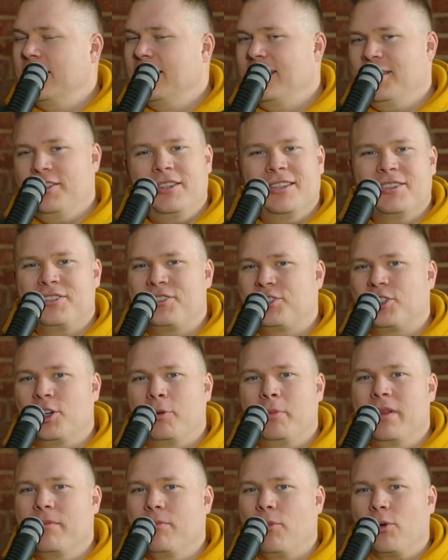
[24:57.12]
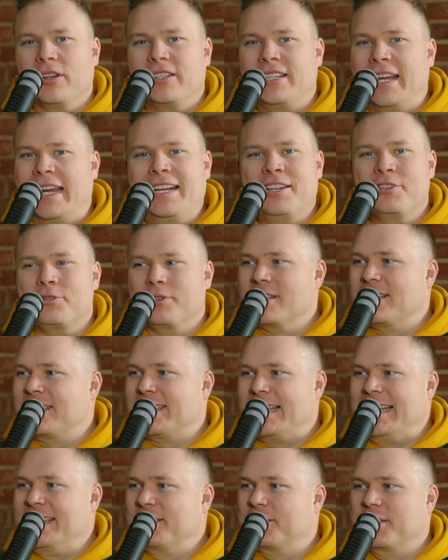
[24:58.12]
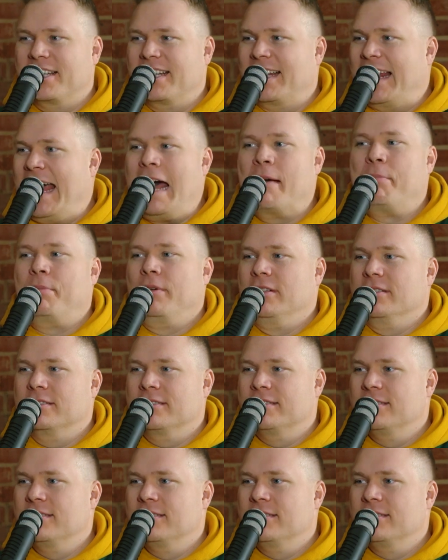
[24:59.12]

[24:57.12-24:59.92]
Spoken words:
There's so many more dangerous things could happen